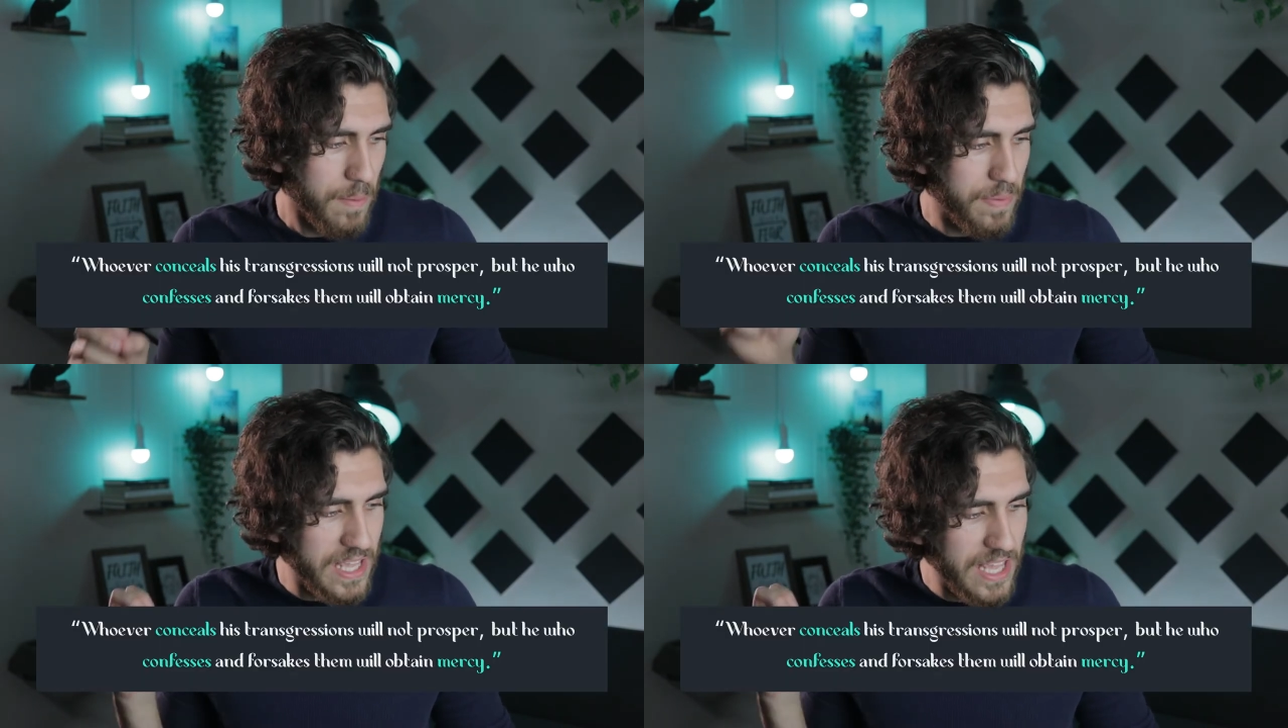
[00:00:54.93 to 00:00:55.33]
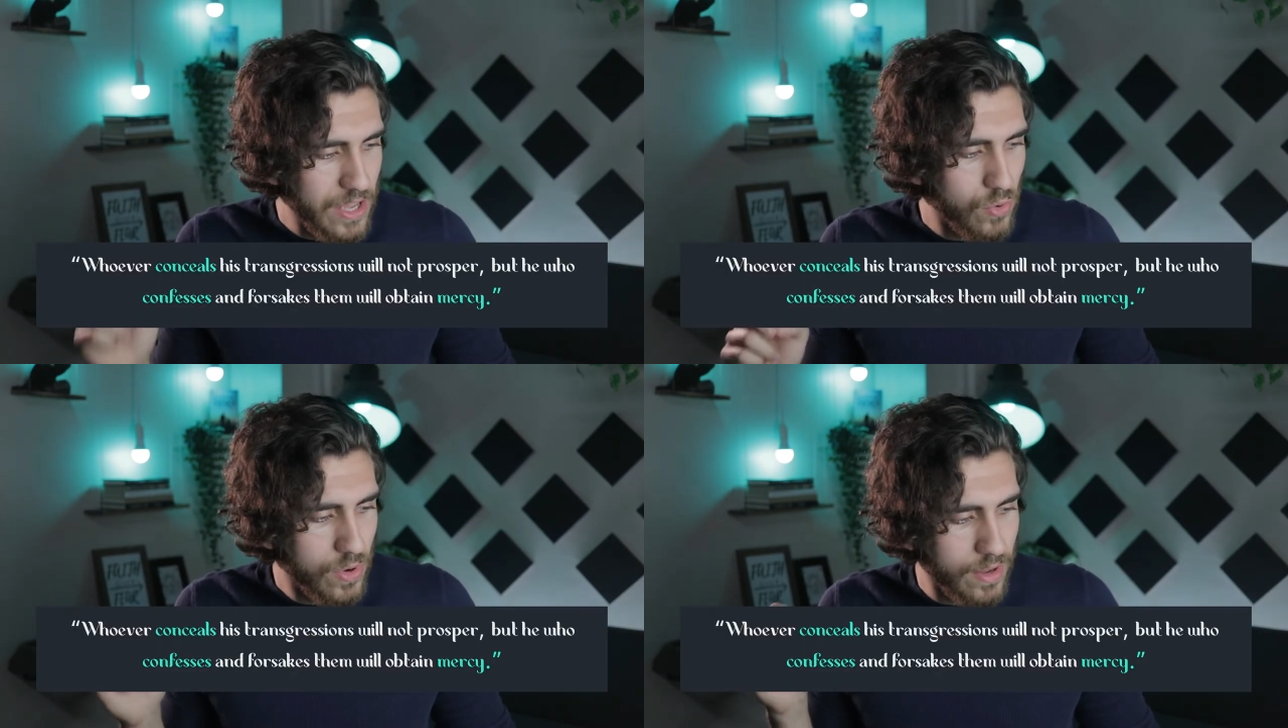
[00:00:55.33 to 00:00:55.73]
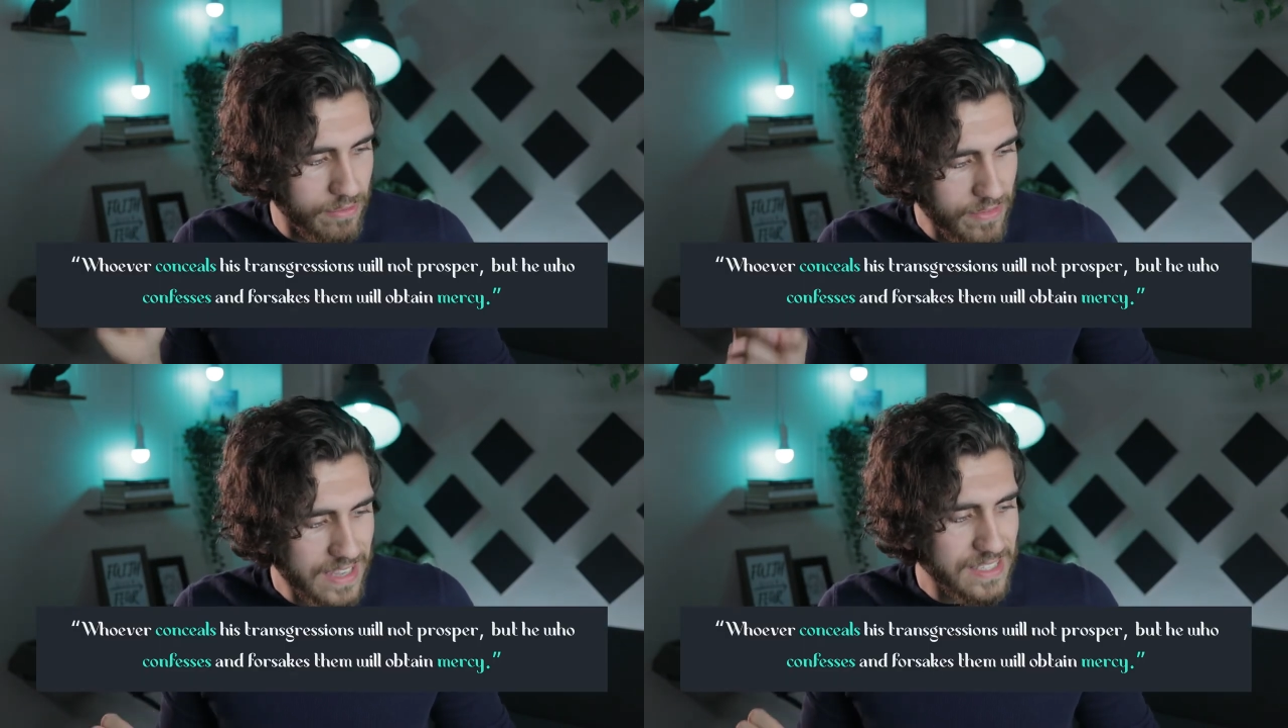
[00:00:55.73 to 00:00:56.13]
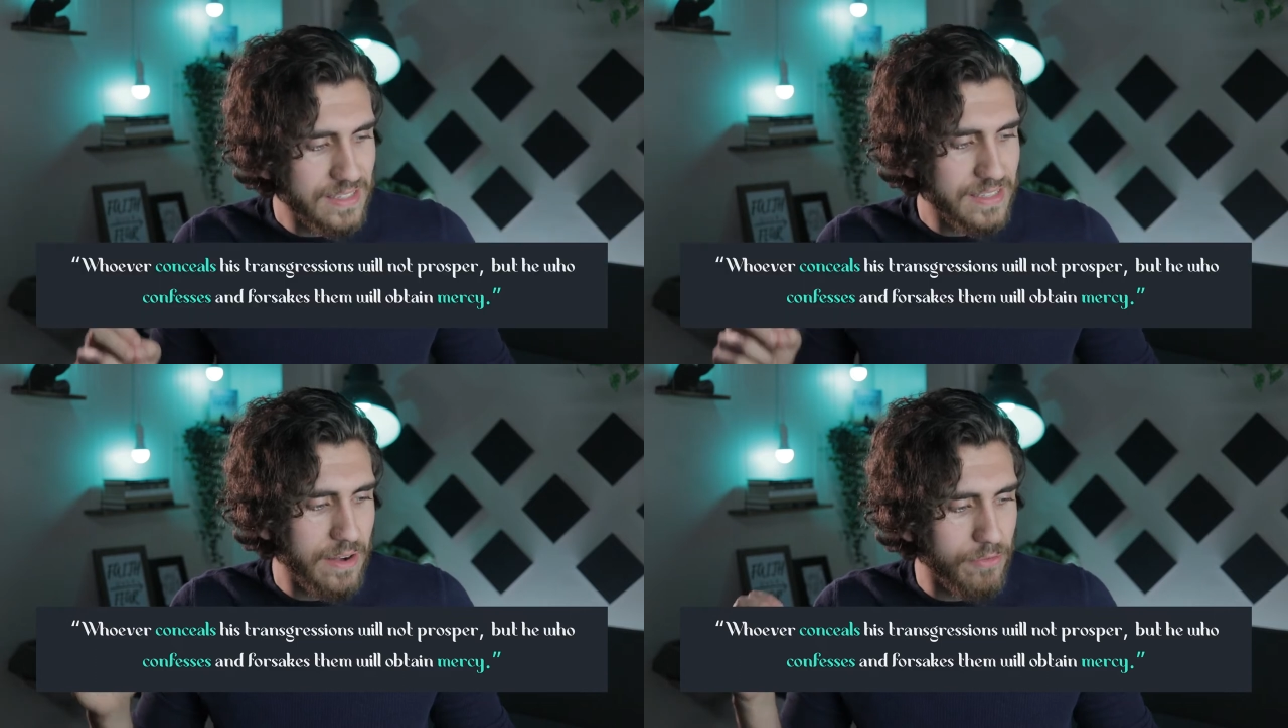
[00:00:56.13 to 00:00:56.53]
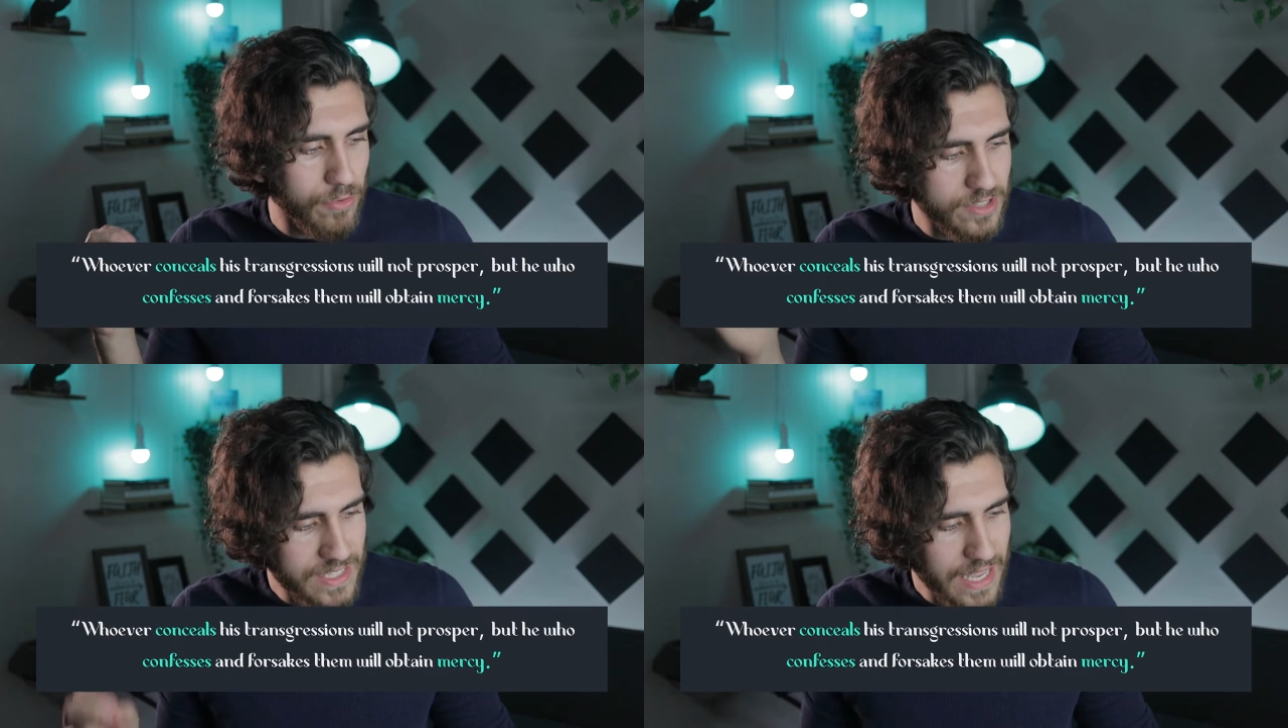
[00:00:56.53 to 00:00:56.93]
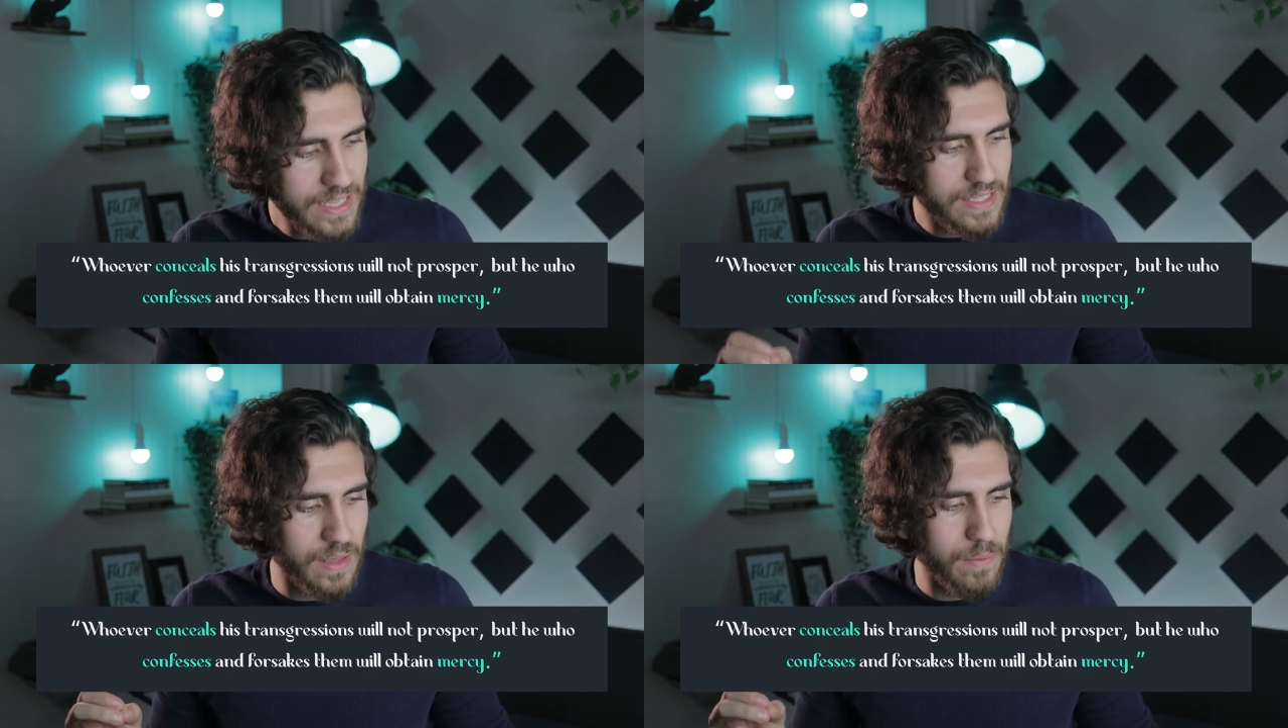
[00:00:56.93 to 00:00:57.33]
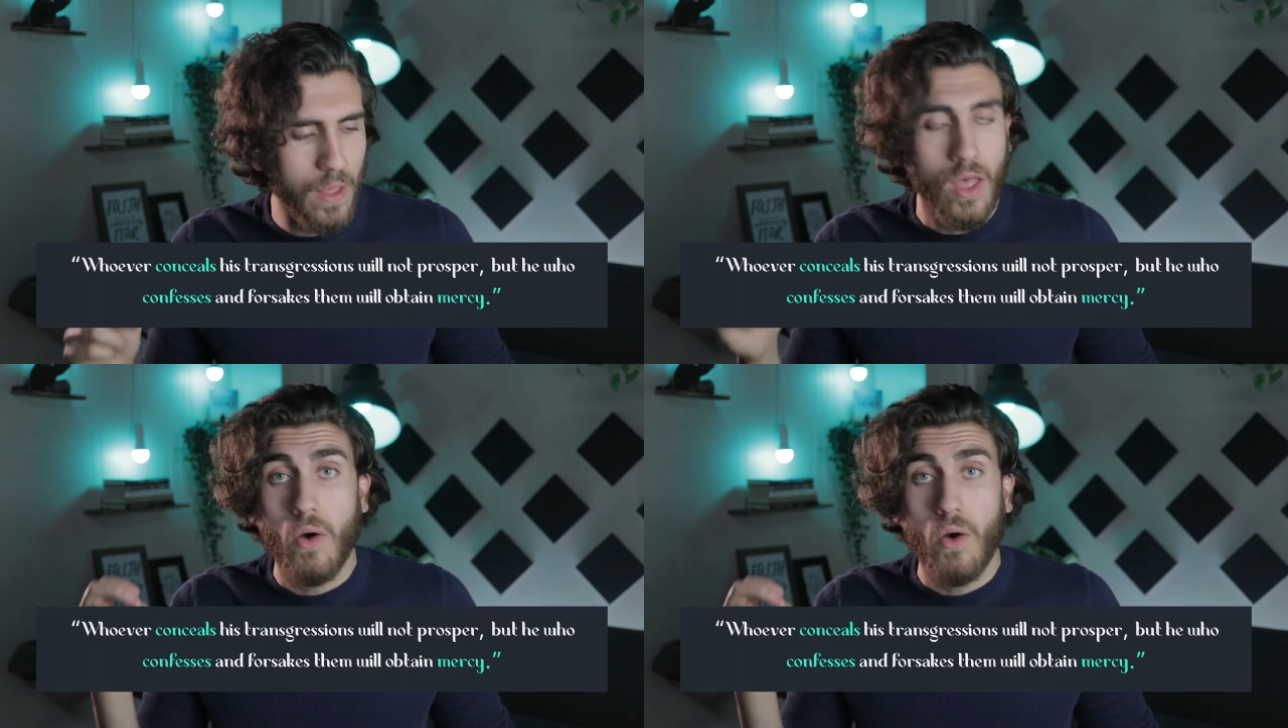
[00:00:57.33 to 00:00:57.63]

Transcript: but he who confesses and forsakes them